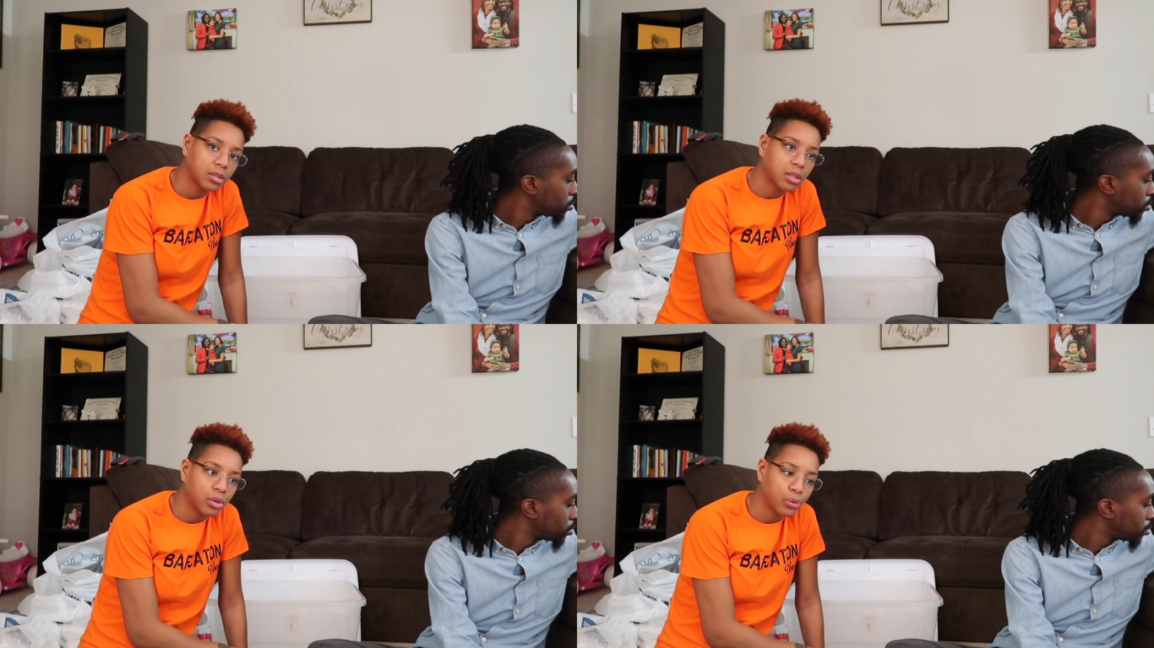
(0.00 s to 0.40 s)

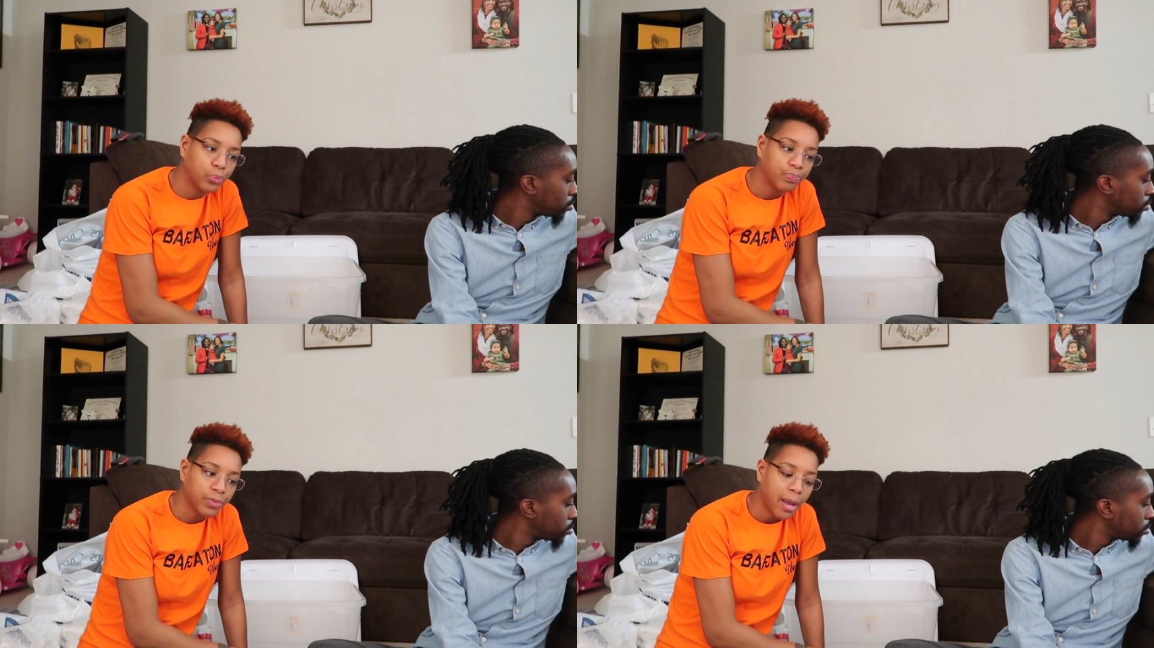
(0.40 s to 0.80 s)

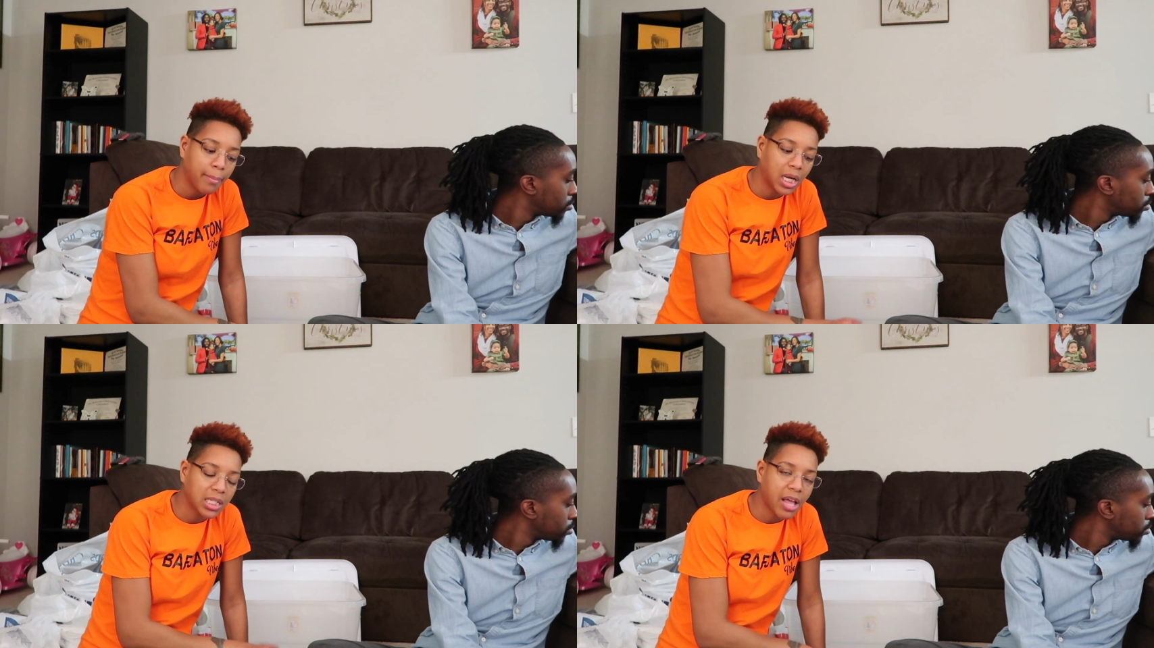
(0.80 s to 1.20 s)
Speaker 1: So
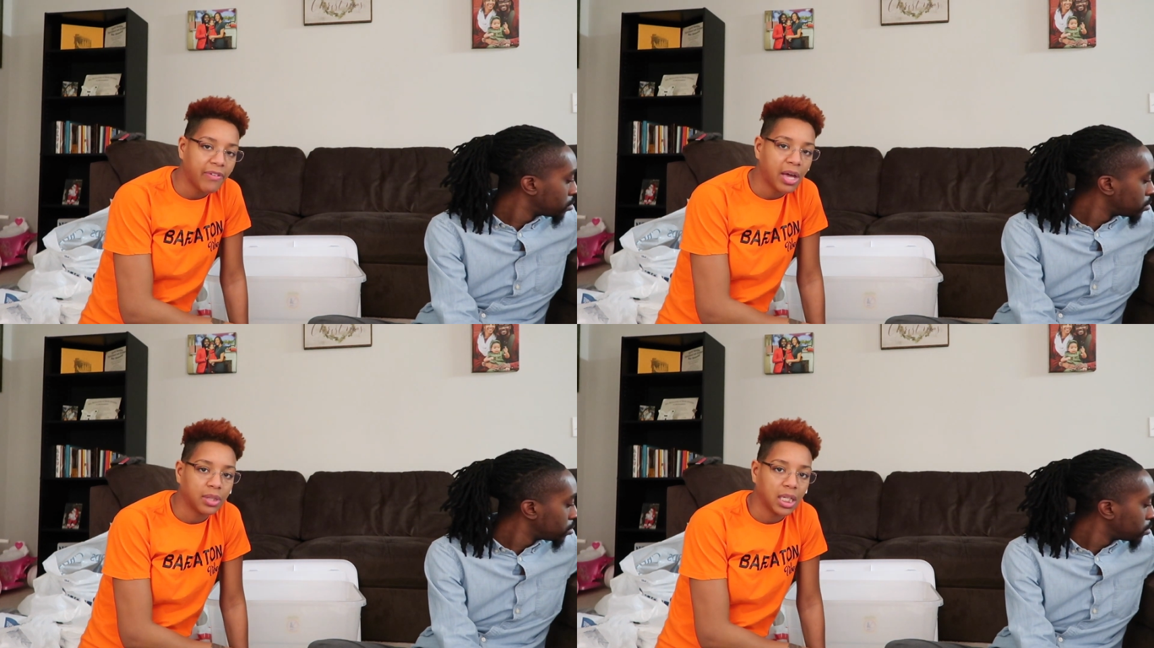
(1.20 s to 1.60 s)
because I
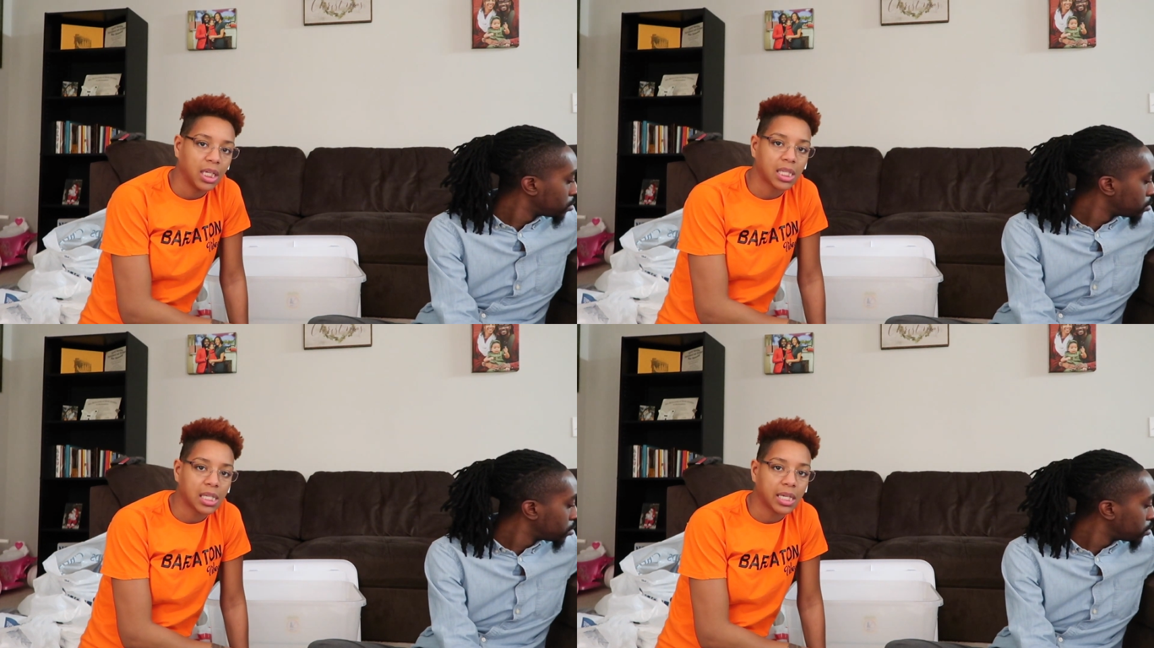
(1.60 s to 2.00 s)
found
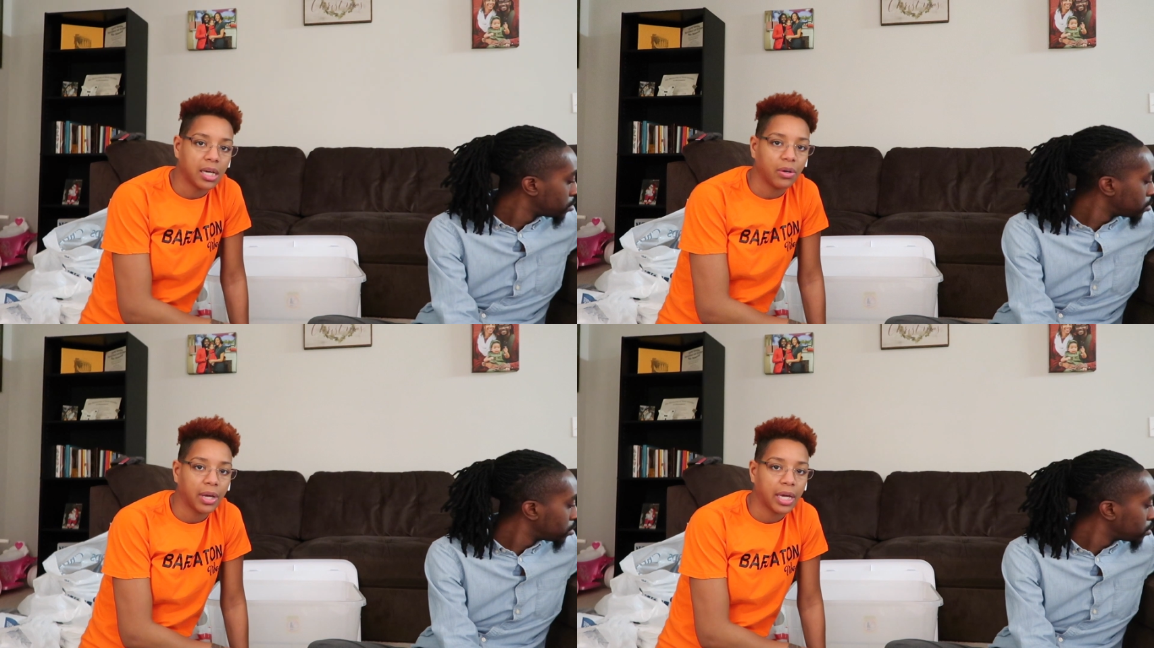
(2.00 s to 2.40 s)
these, I
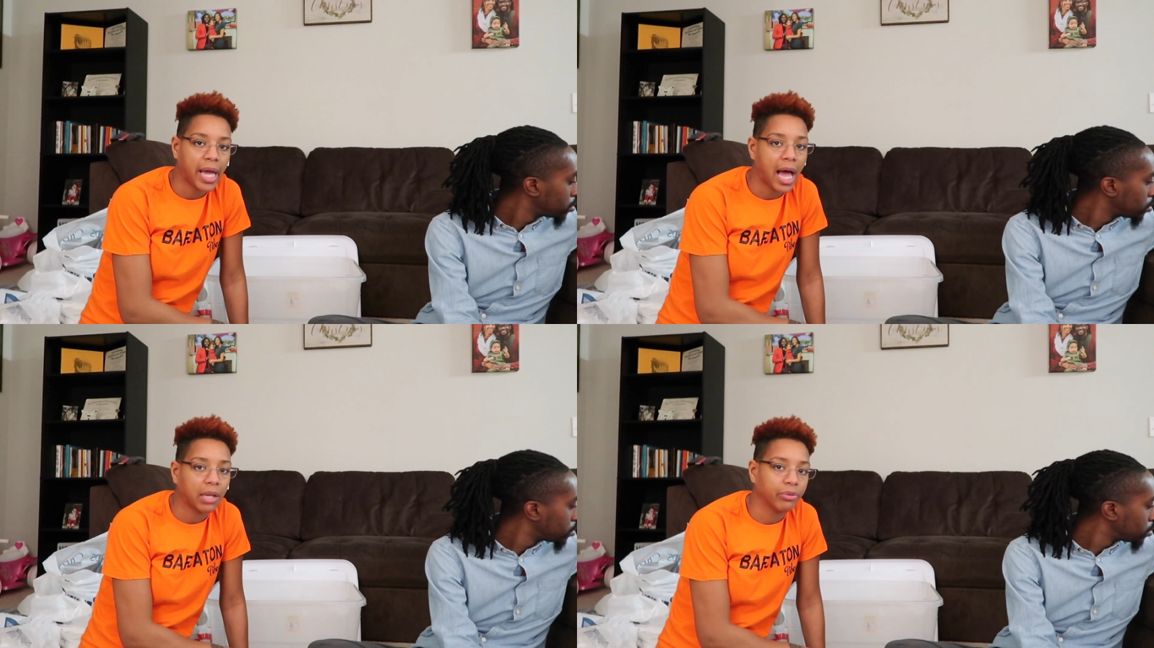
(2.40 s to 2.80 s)
said,
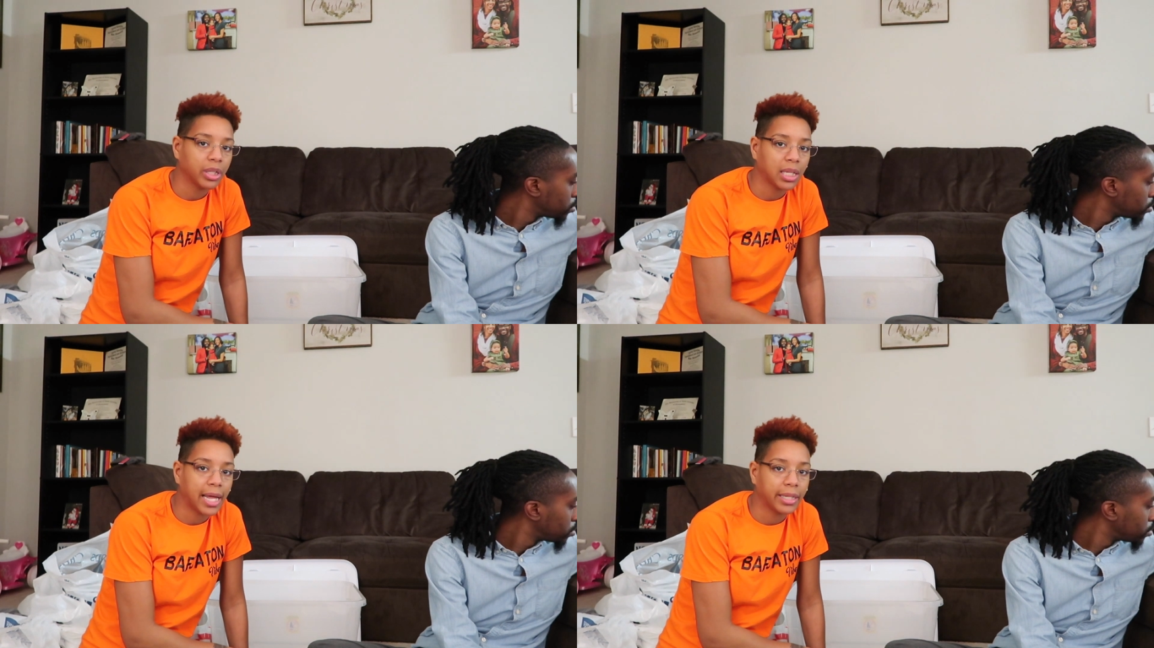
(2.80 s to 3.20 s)
okay, I
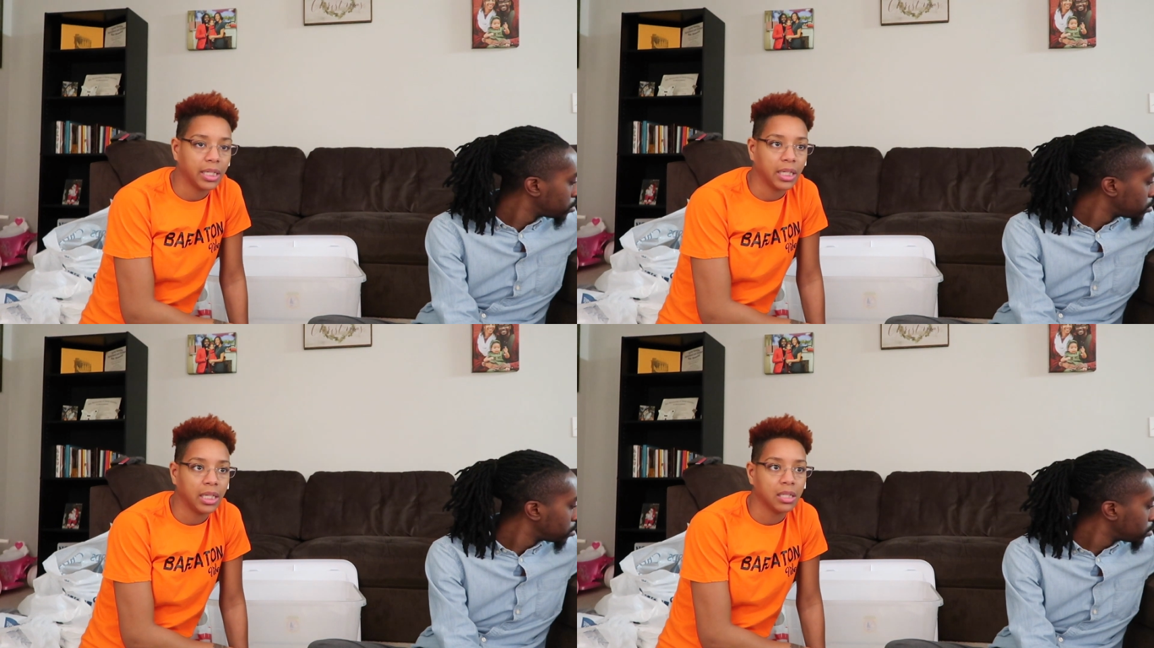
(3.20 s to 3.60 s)
really like
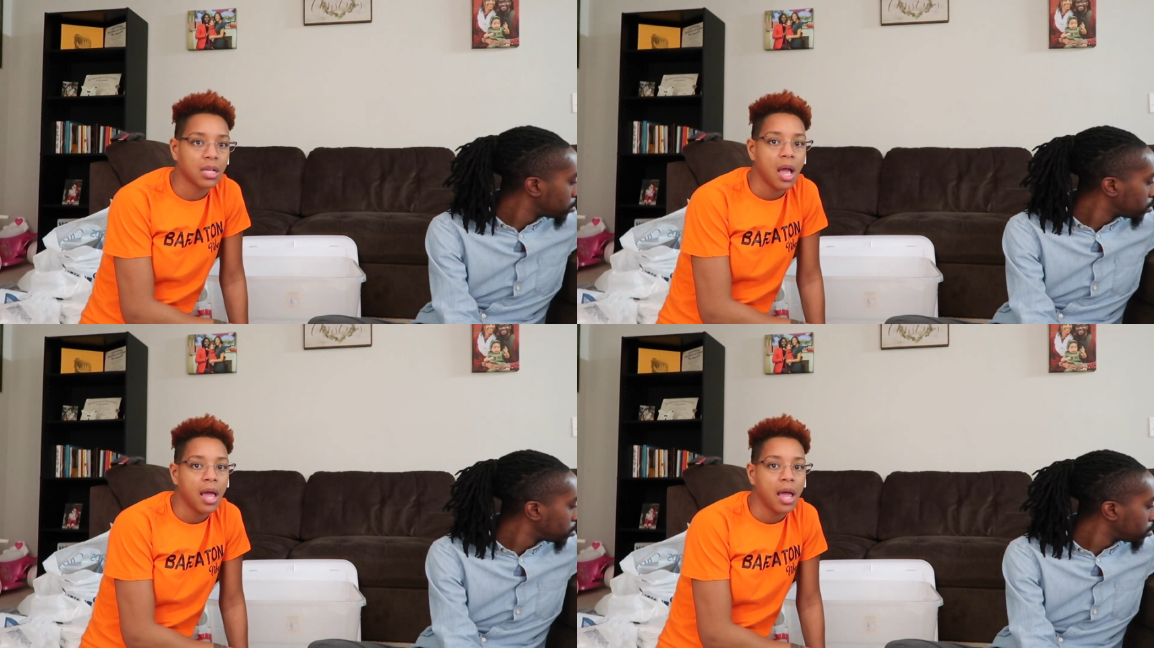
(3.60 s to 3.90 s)
these.